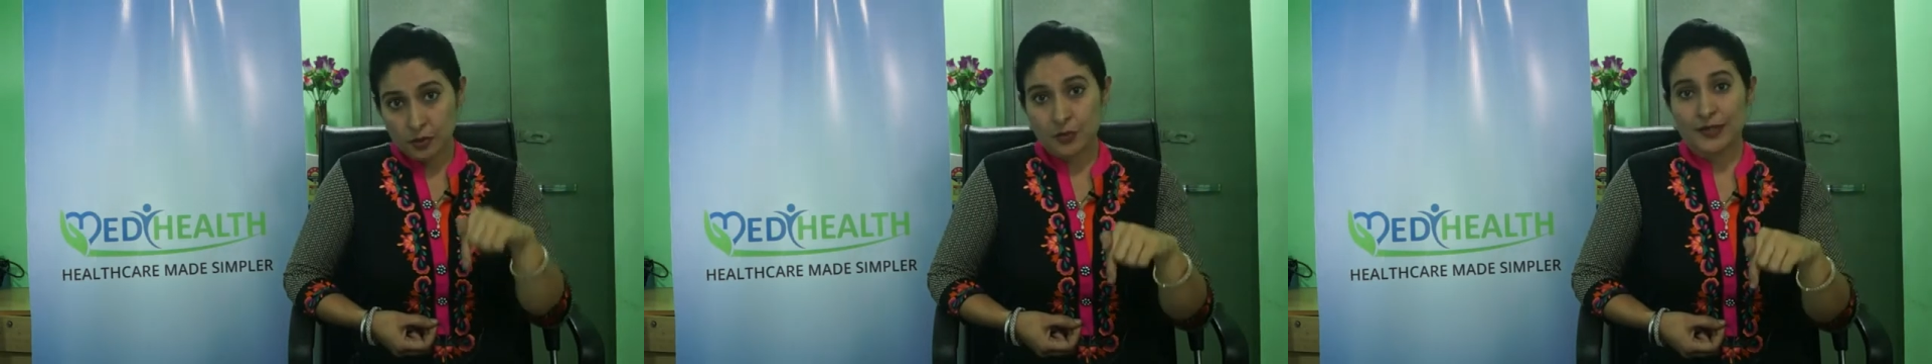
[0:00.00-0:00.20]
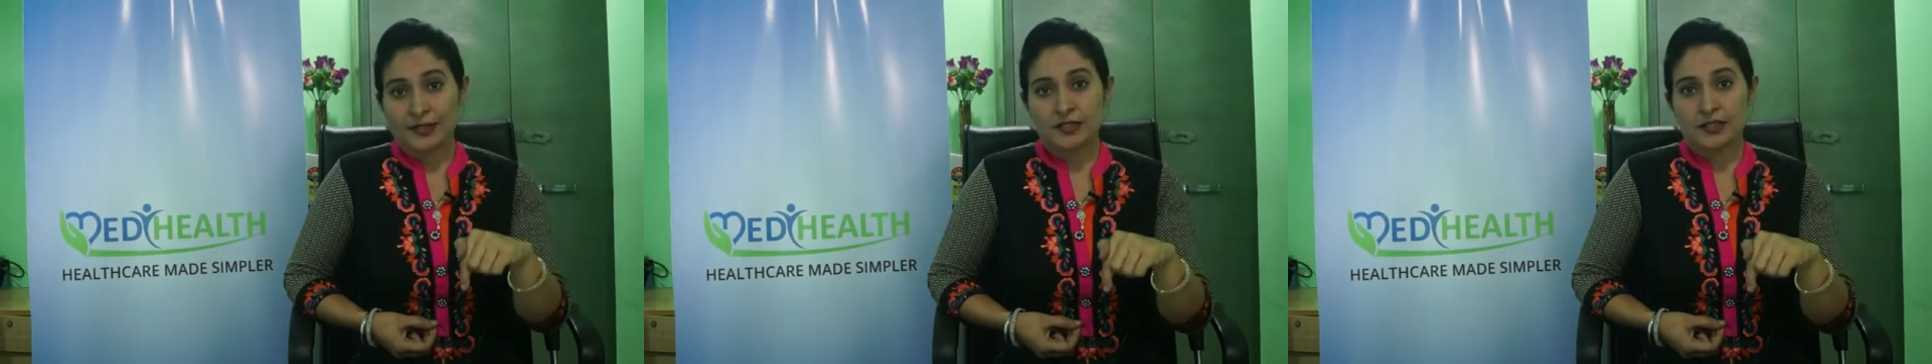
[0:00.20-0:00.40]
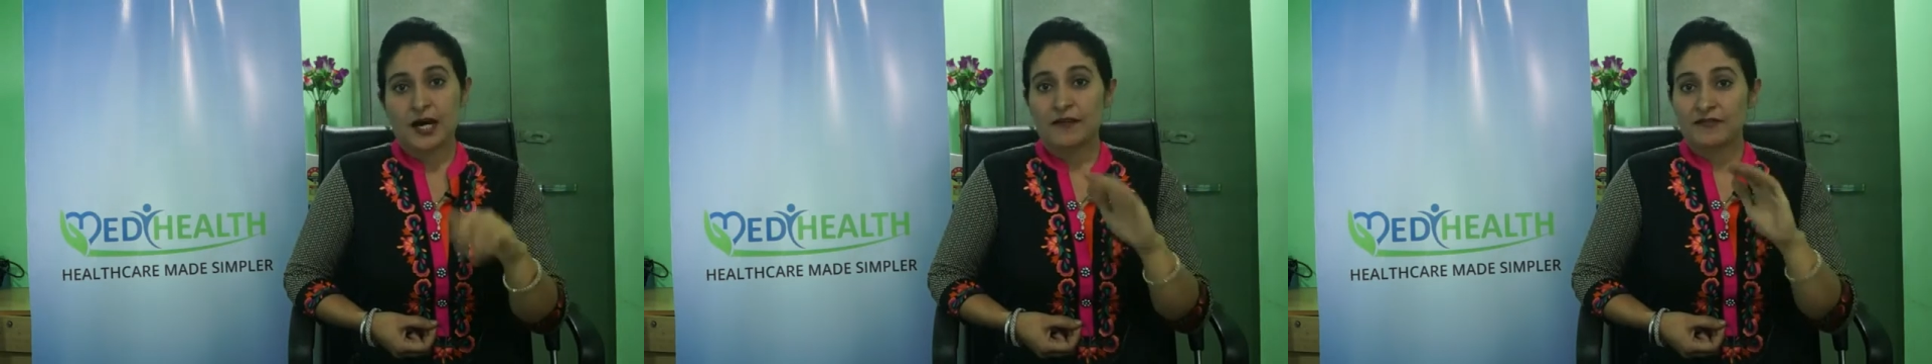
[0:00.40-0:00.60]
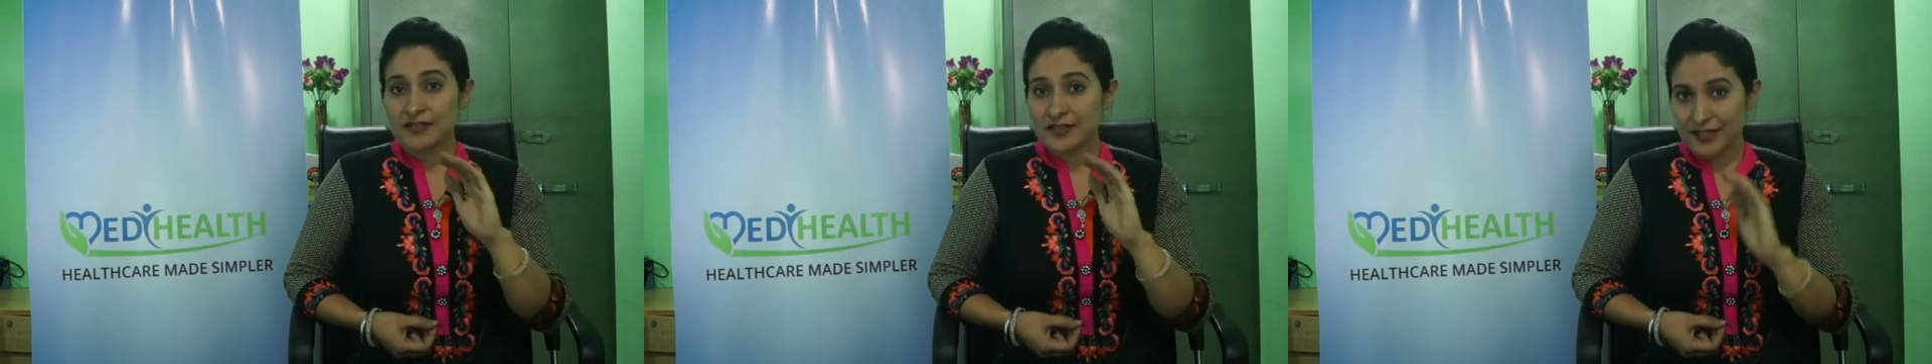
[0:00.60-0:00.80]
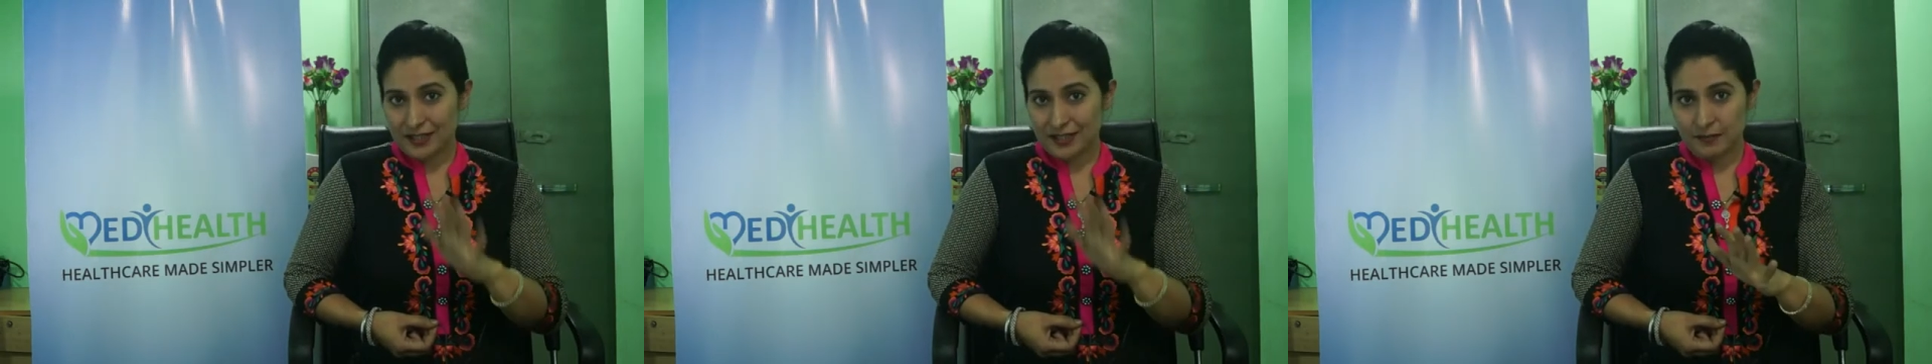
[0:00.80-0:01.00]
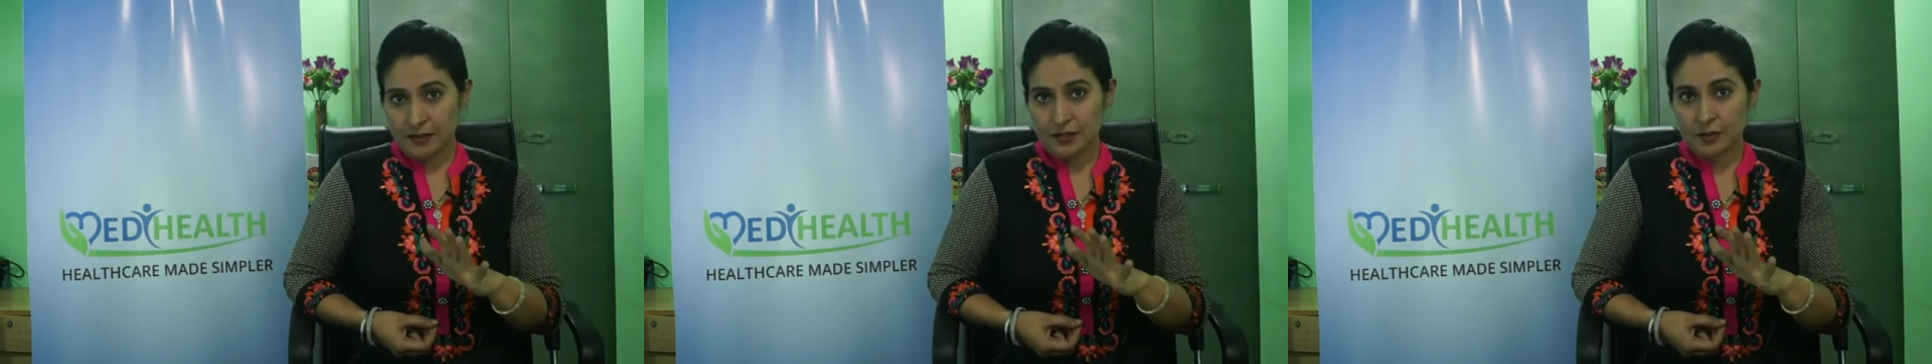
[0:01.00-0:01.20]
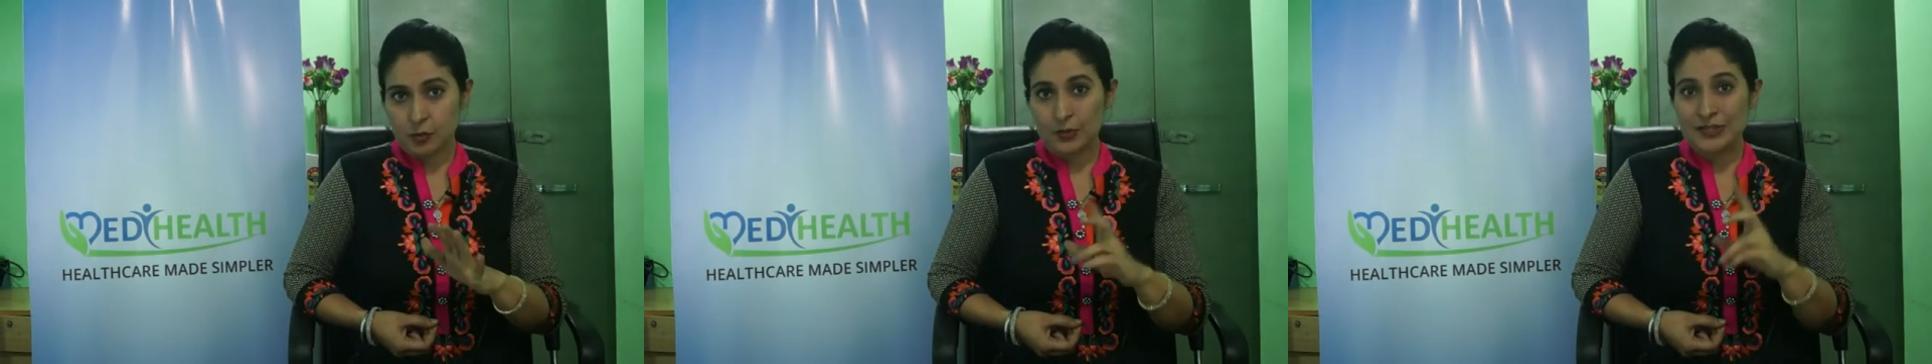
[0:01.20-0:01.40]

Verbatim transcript: to us after six months.